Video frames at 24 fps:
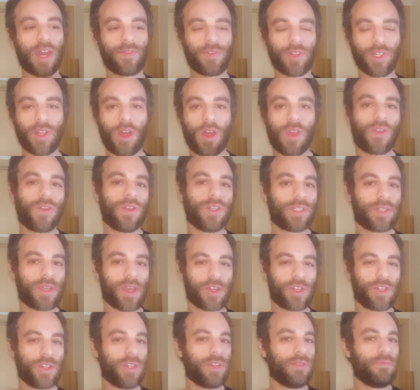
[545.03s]
of a longer
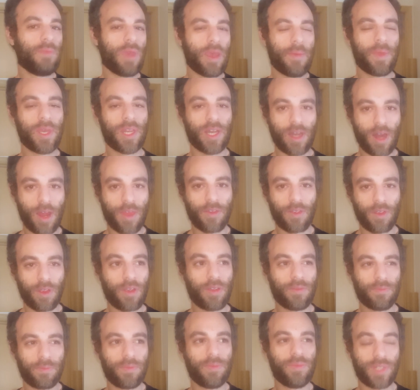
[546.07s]
discussion, maybe in another,
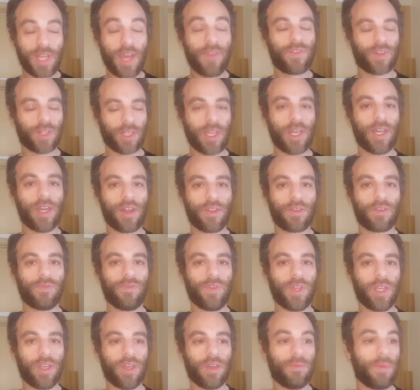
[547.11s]
or definitely in another
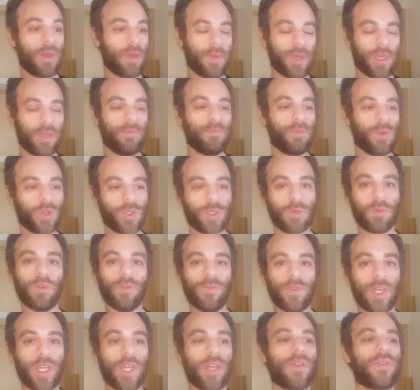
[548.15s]
video, maybe multiple
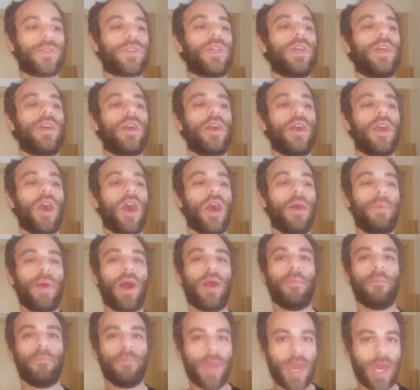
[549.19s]
videos,
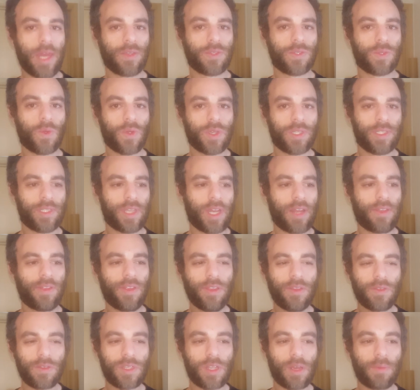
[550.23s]
about mana sources. And I
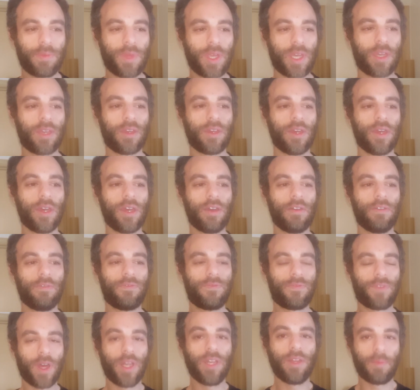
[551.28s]
think there's something
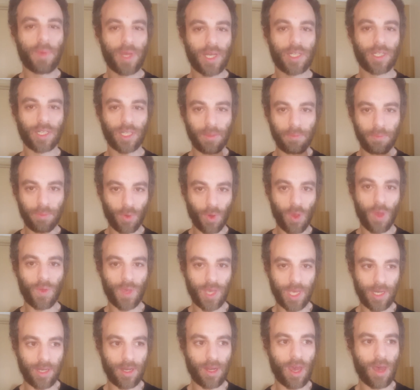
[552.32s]
fundamentally
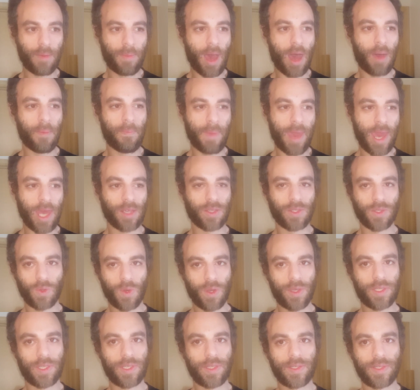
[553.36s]
broken about mana
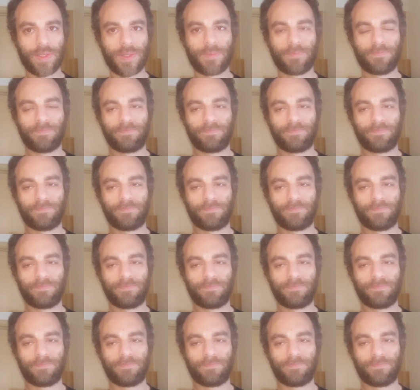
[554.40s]
sources.